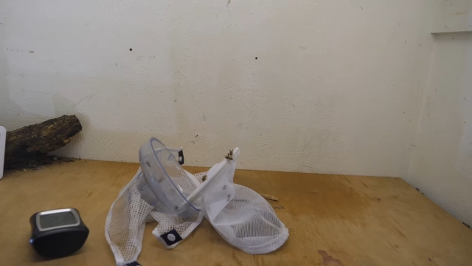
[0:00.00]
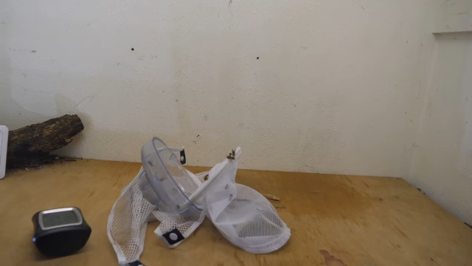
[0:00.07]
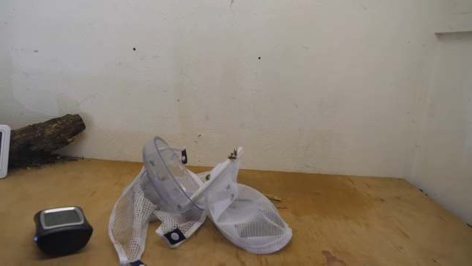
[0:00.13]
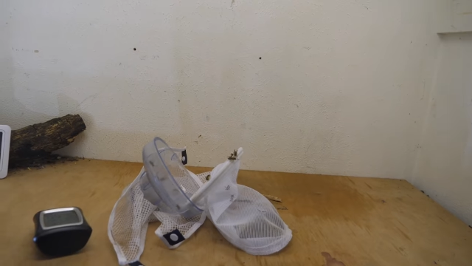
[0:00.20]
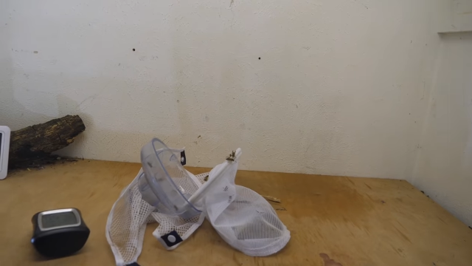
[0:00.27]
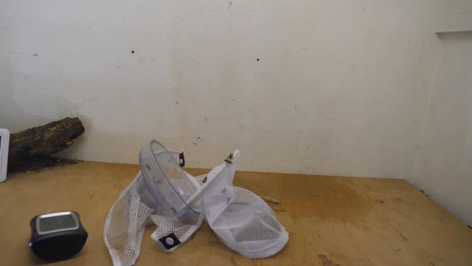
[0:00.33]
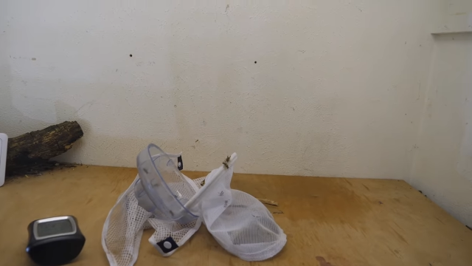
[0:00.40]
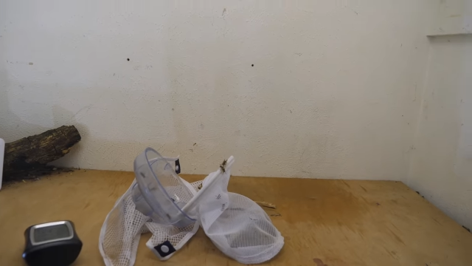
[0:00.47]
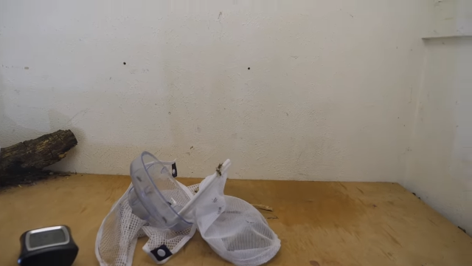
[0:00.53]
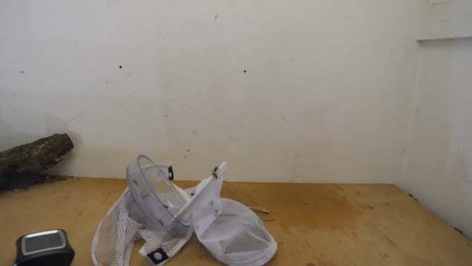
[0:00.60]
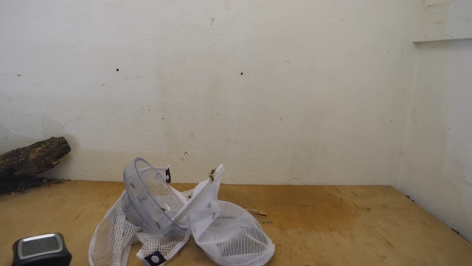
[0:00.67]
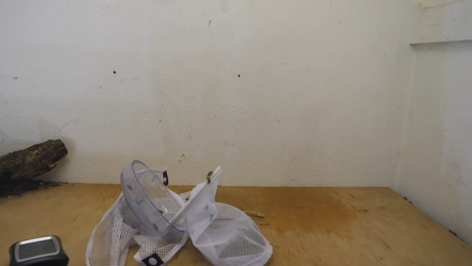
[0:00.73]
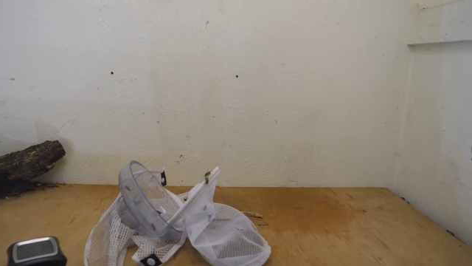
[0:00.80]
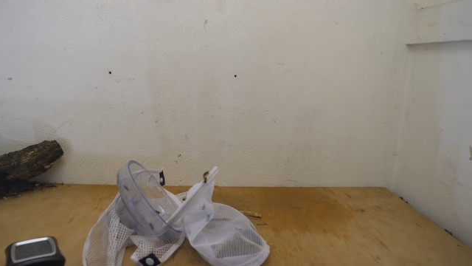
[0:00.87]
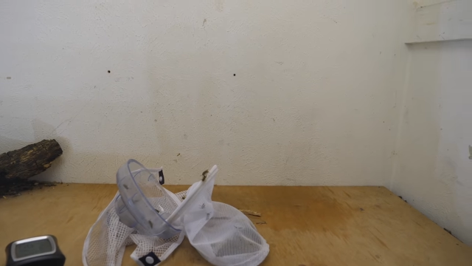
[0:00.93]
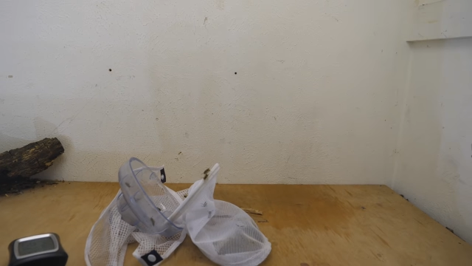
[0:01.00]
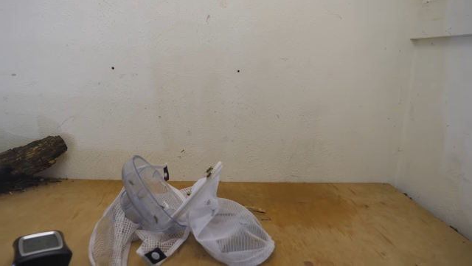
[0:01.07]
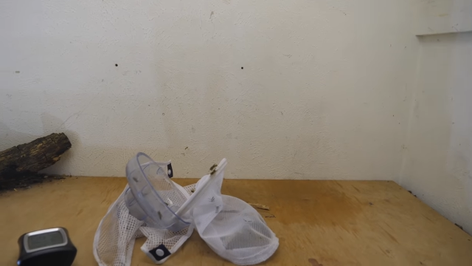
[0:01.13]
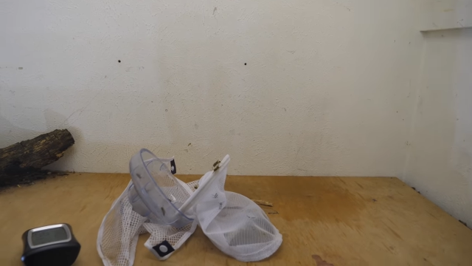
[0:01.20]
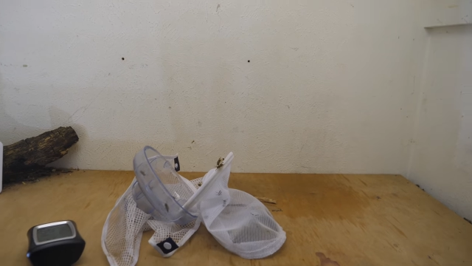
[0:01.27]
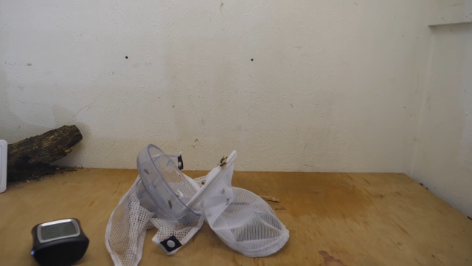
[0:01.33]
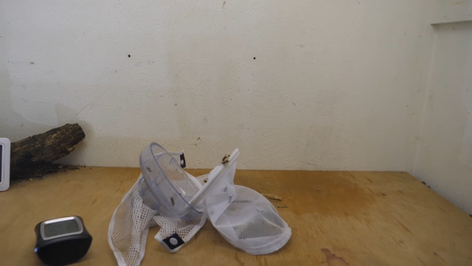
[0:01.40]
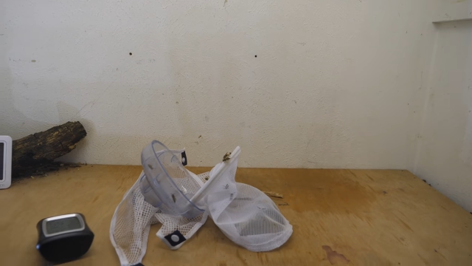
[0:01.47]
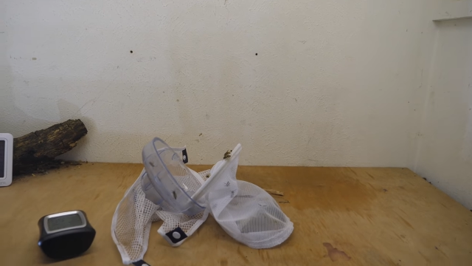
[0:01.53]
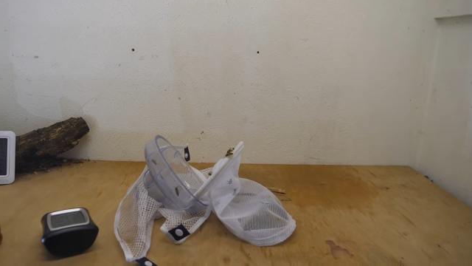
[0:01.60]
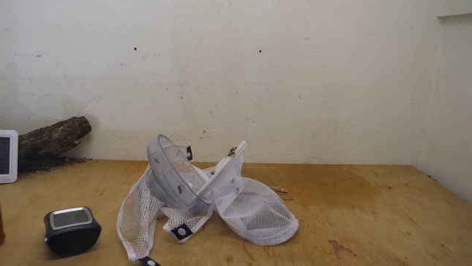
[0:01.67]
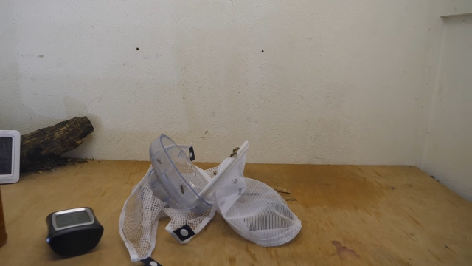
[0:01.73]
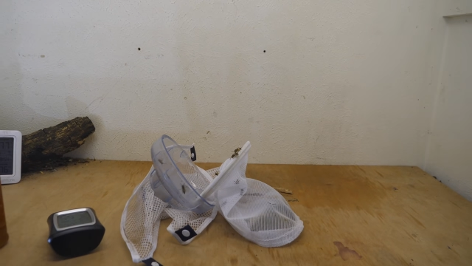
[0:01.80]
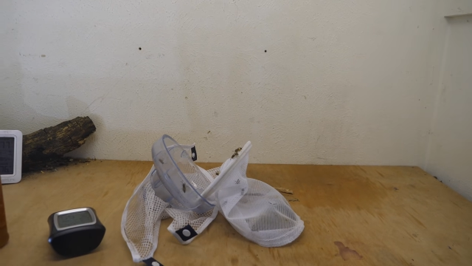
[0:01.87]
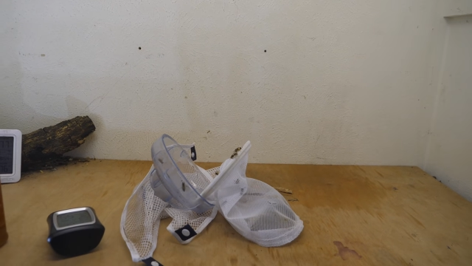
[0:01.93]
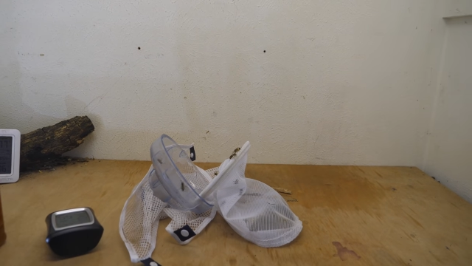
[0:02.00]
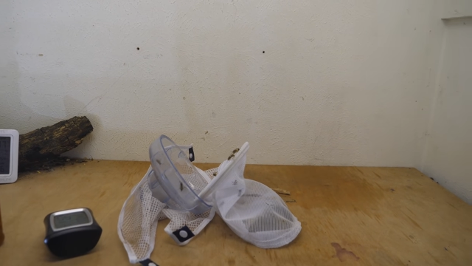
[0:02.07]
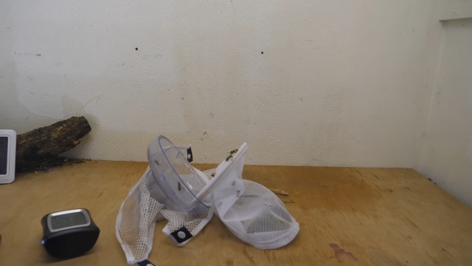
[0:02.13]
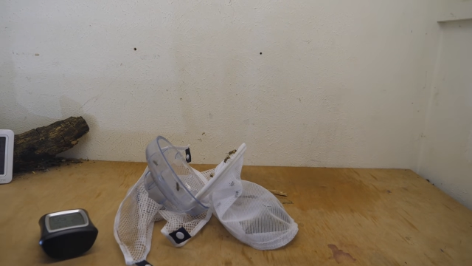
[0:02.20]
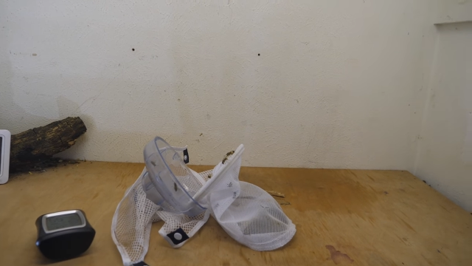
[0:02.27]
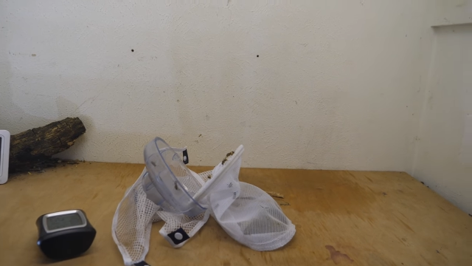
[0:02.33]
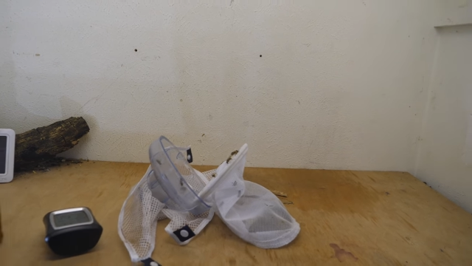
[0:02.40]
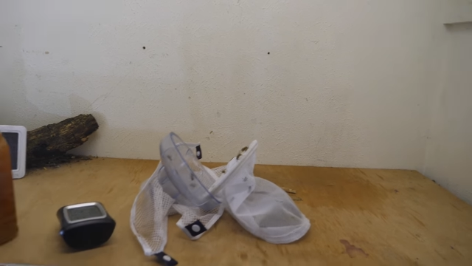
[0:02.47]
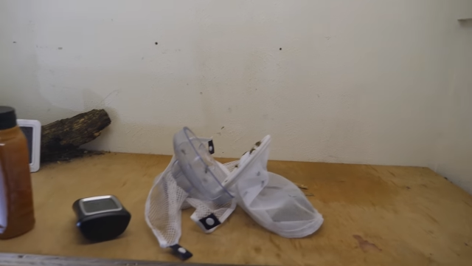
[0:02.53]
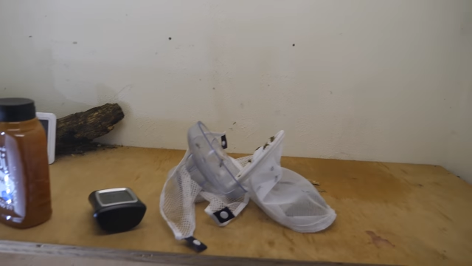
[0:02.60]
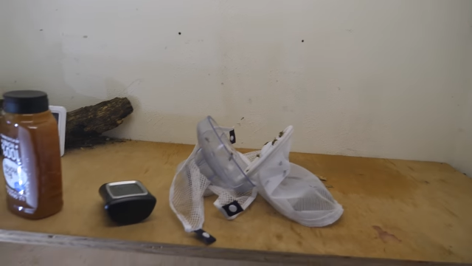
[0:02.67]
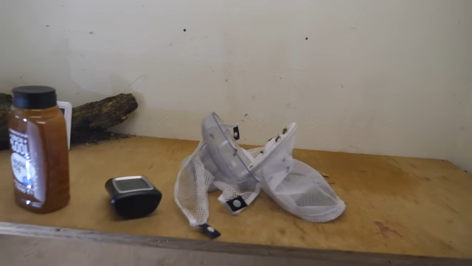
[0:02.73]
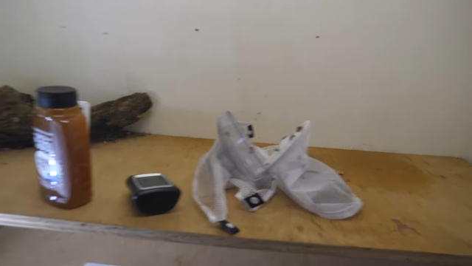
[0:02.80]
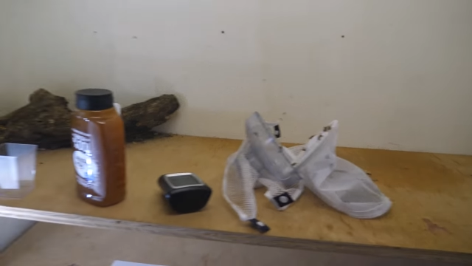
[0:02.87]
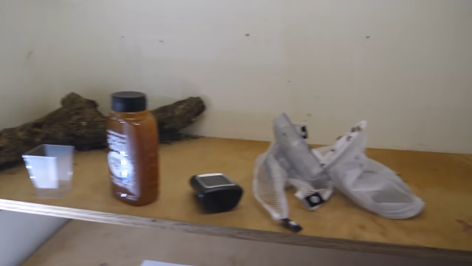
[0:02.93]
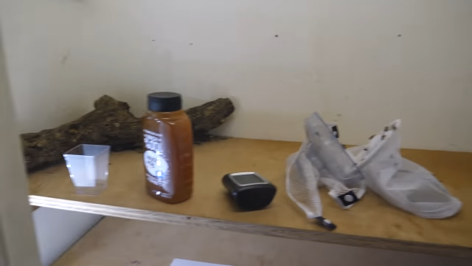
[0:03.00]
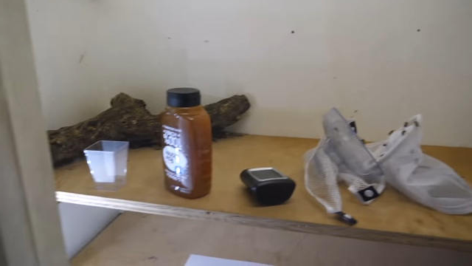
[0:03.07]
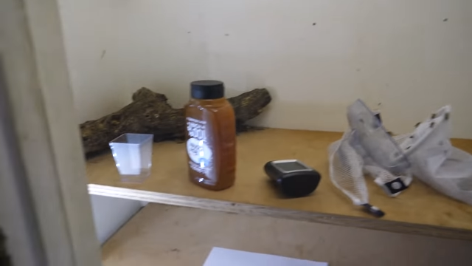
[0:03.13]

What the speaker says: (no speaker visible)